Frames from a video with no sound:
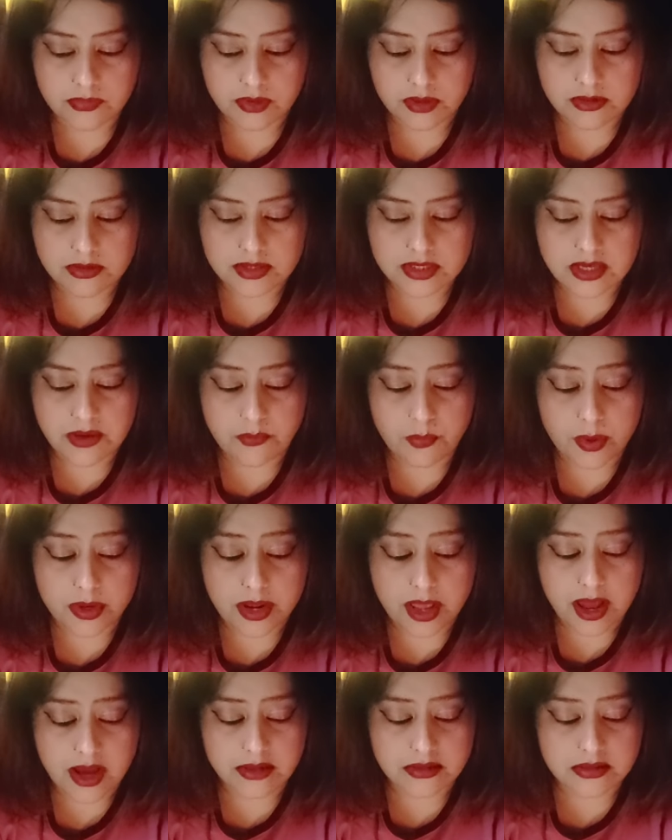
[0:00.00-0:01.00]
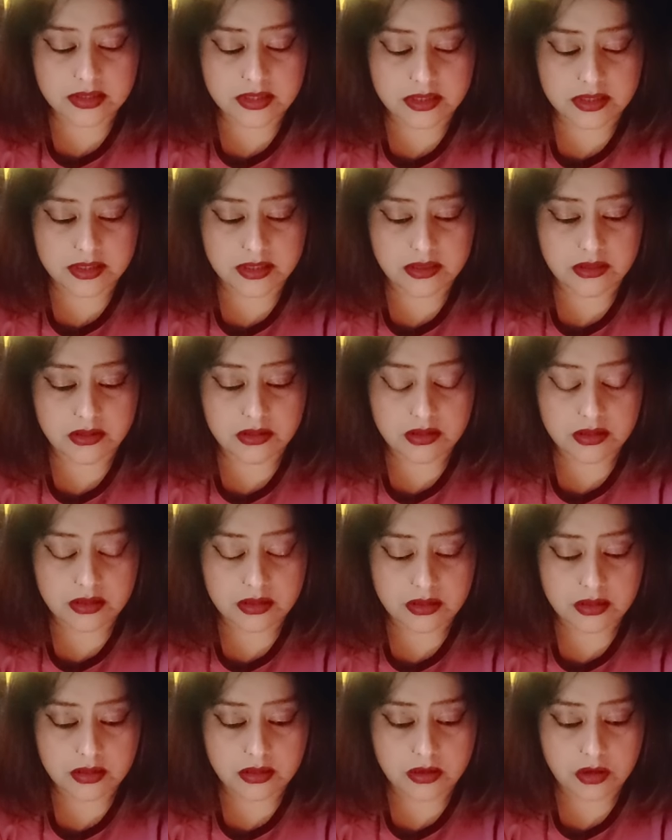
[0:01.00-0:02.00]
Someone acted
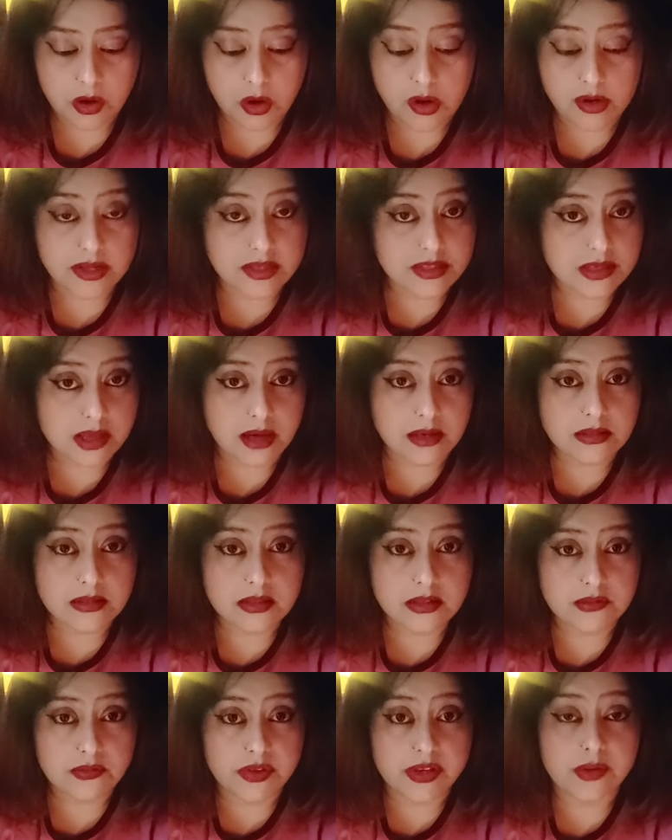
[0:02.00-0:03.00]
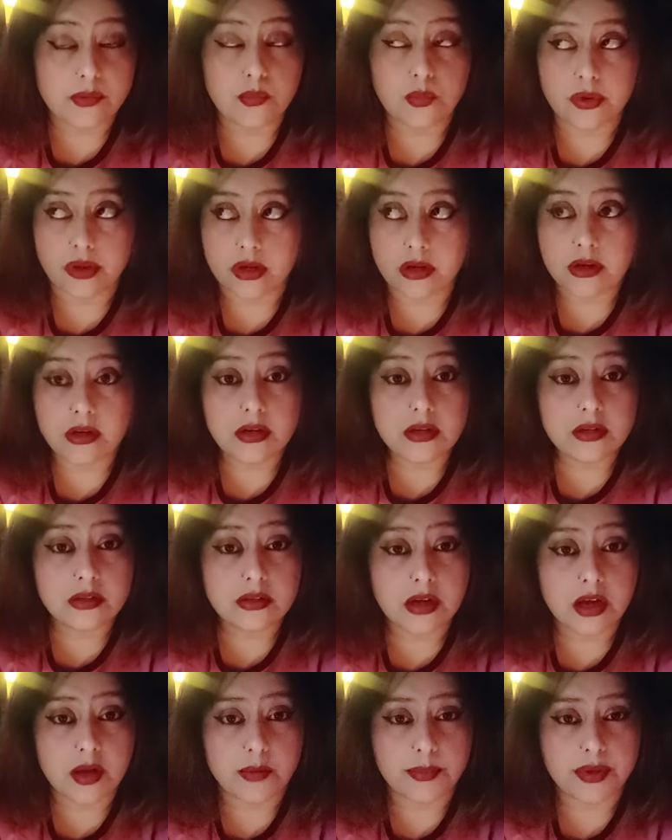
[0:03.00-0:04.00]
or is acting very weird.
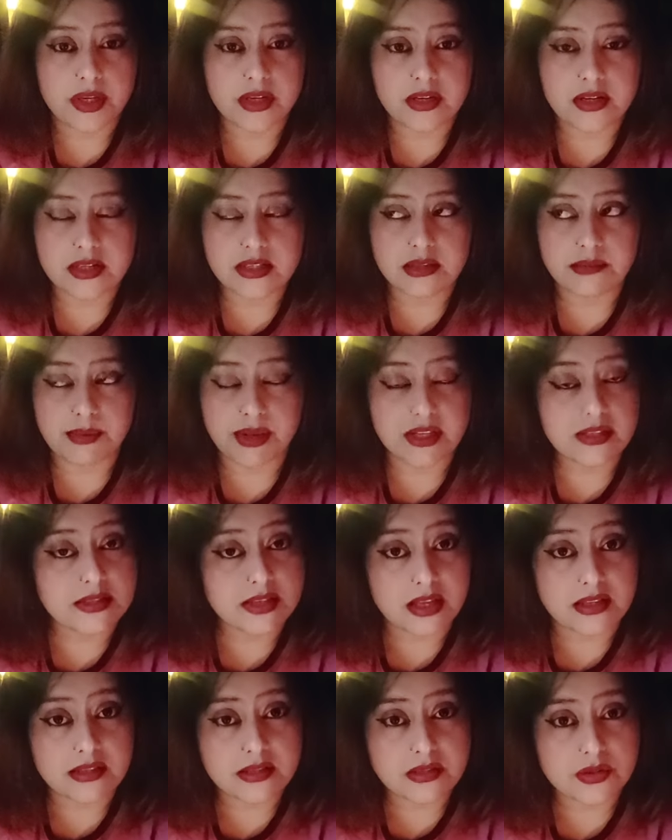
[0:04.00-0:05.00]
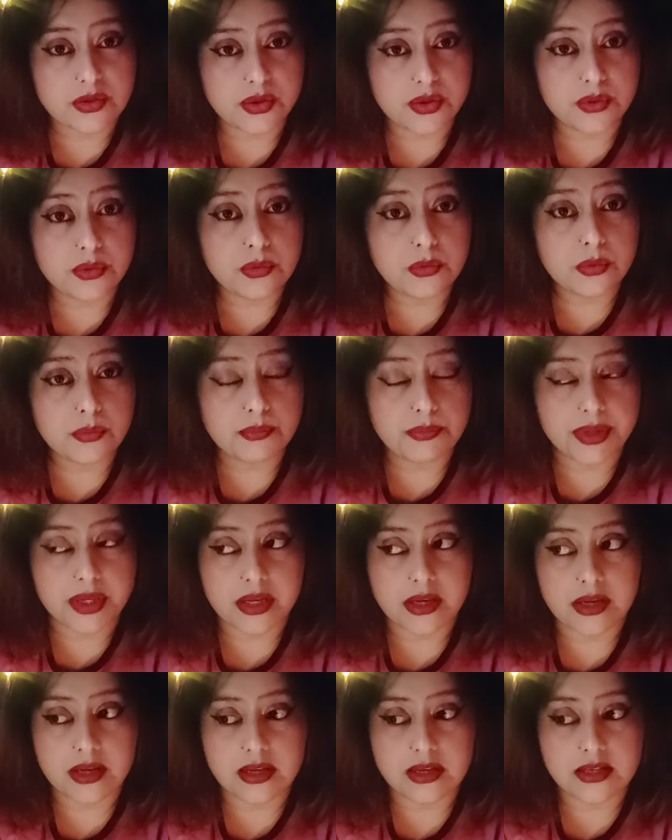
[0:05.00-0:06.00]
I mean, it doesn't make sense to you,
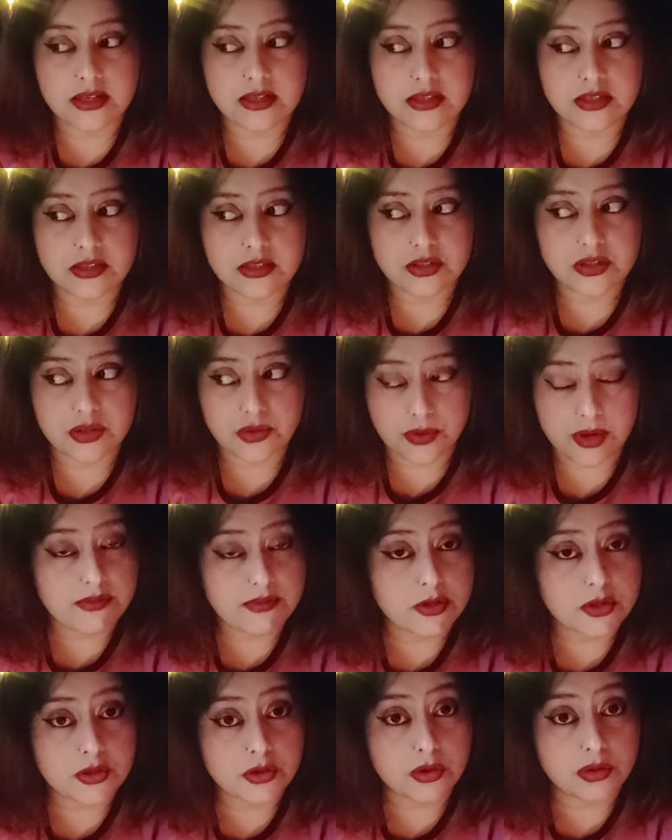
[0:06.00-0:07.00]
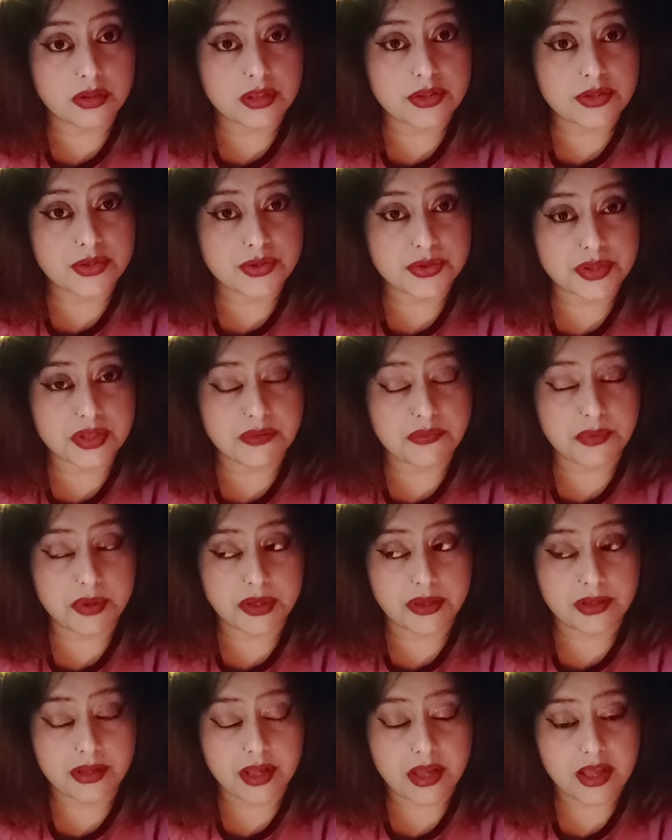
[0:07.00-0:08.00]
because you never showed this to
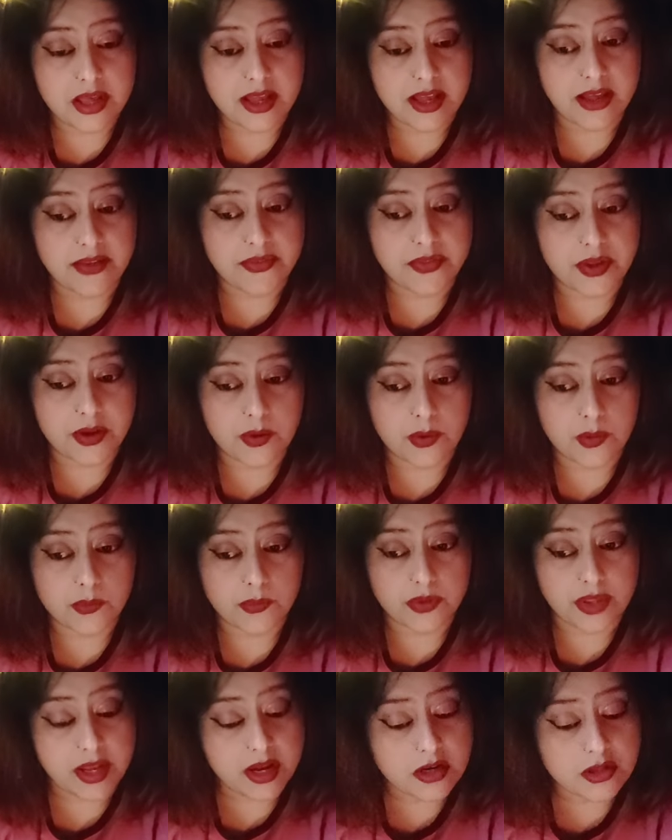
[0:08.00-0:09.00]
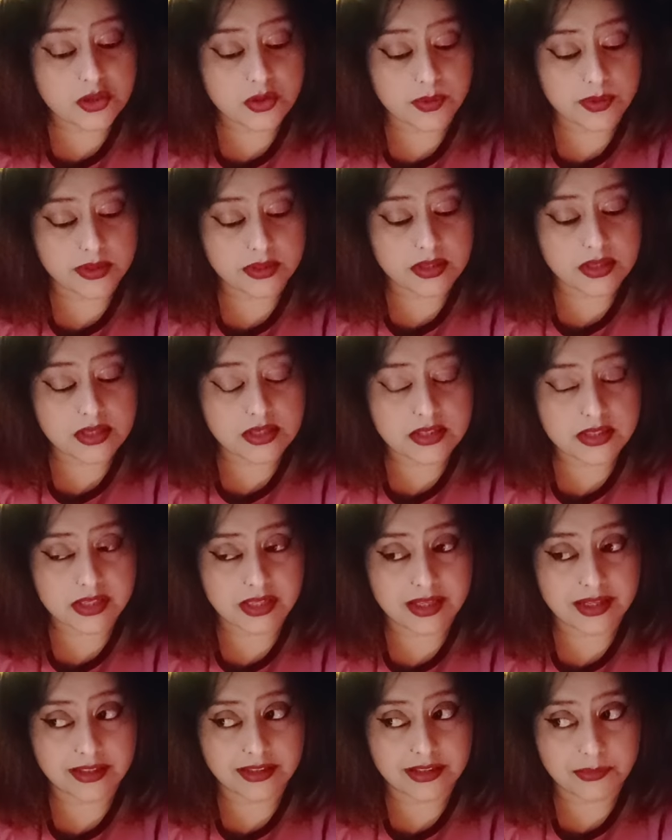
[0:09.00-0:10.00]
someone, and now they are showing this,
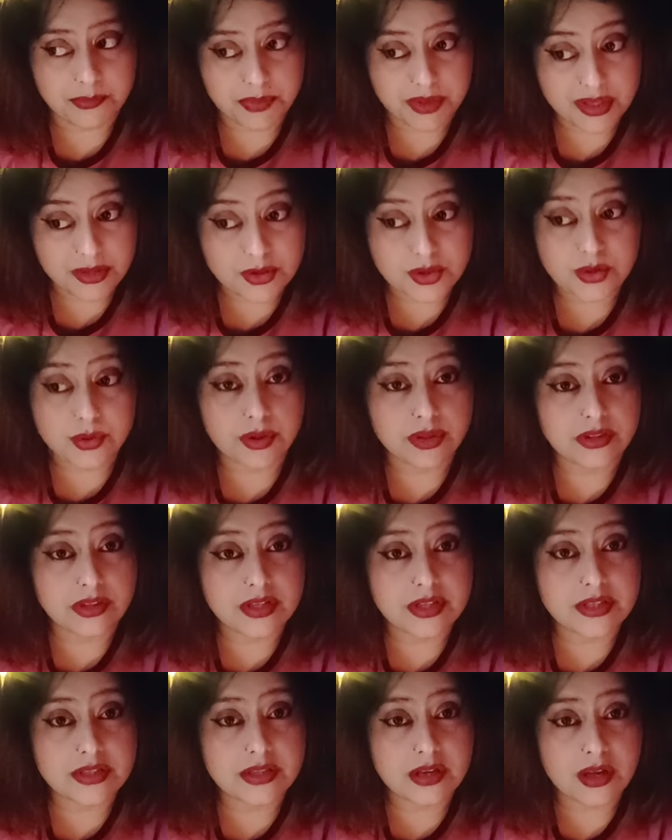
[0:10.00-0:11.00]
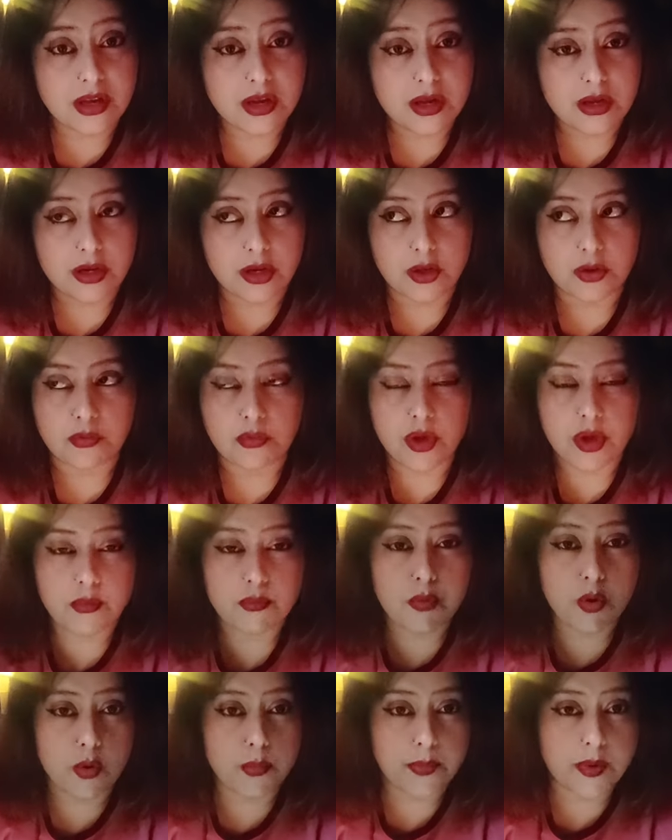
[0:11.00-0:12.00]
like they've been showing this, like way
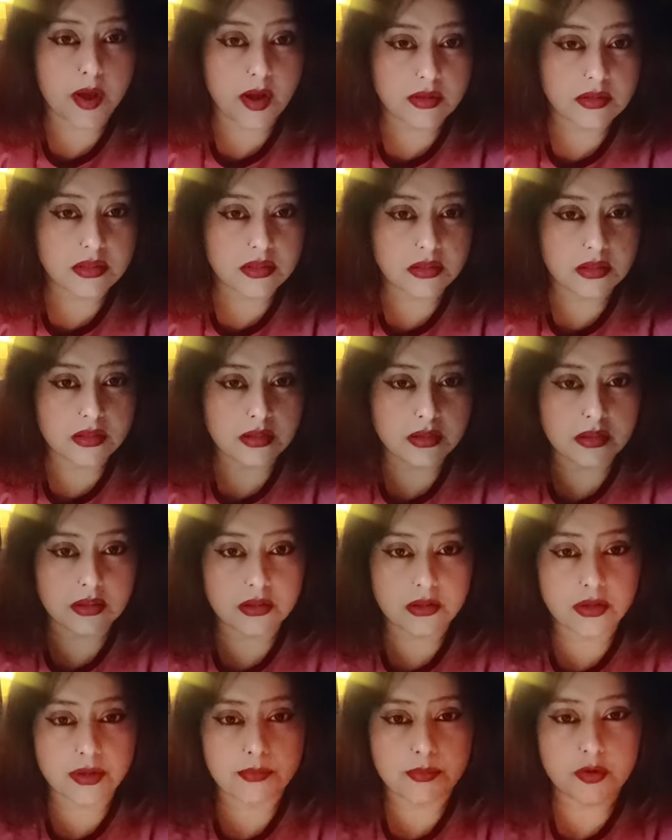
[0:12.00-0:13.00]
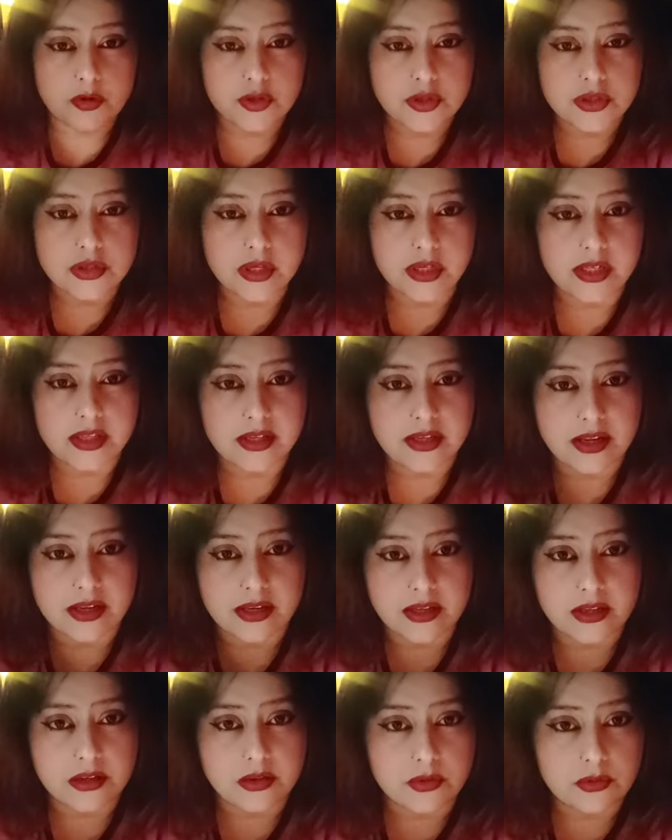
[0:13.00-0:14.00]
more practical, emotionally
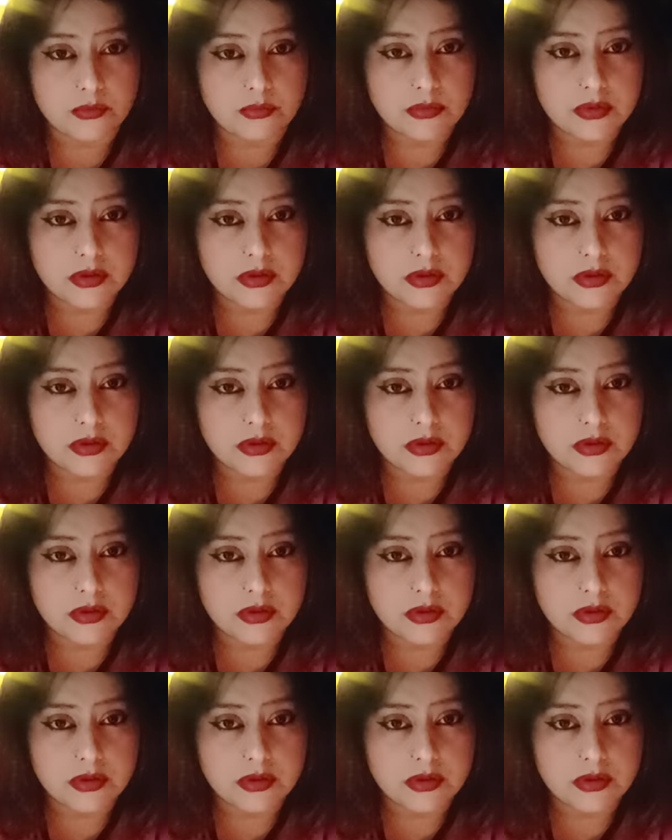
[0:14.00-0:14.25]
getting,